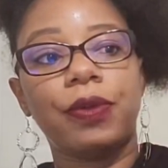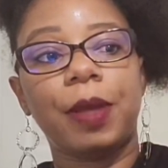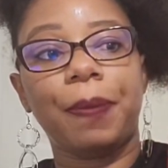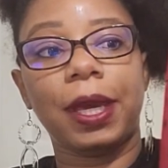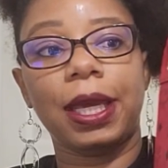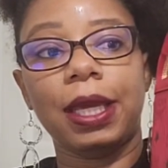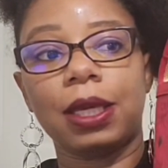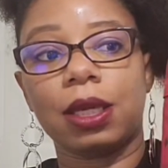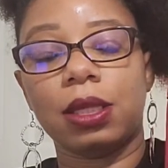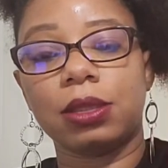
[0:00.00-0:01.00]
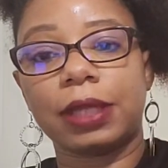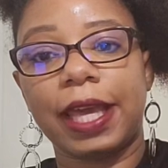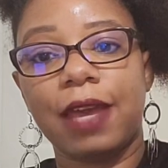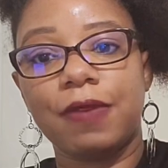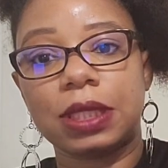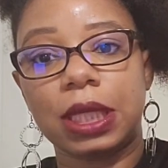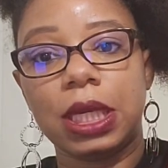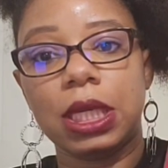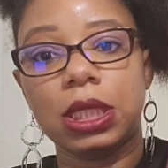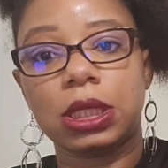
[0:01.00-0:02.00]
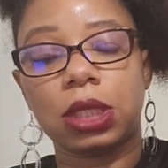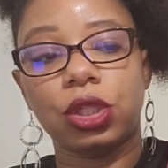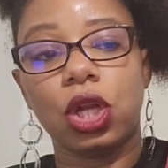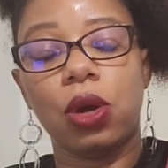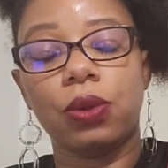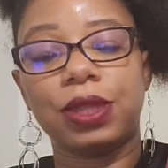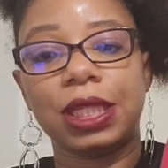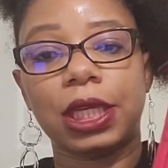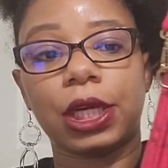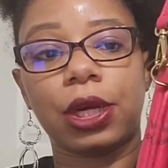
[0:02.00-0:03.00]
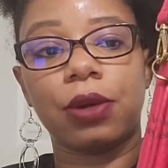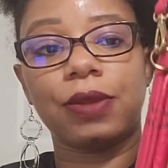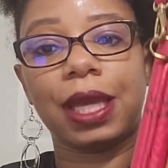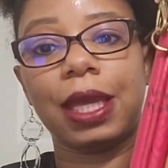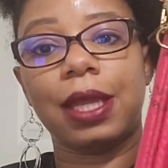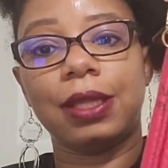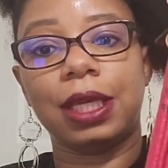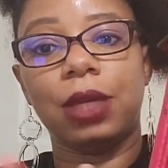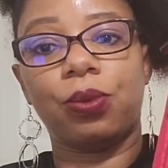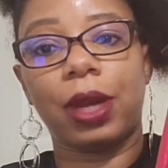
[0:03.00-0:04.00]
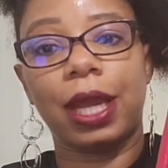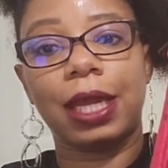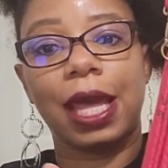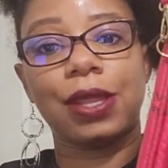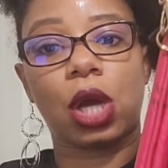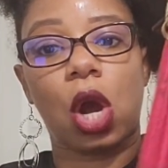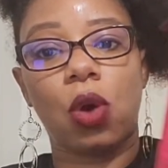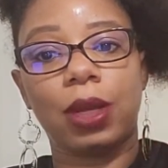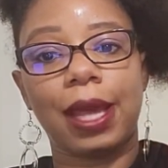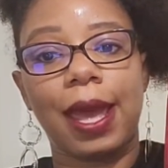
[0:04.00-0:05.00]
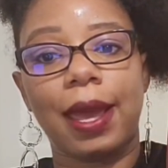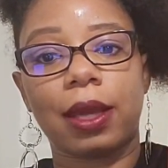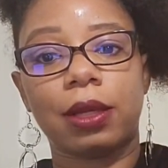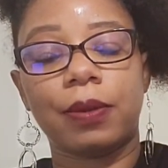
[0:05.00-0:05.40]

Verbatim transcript: the pink canvas is, you know, thicker than the red and the cognac.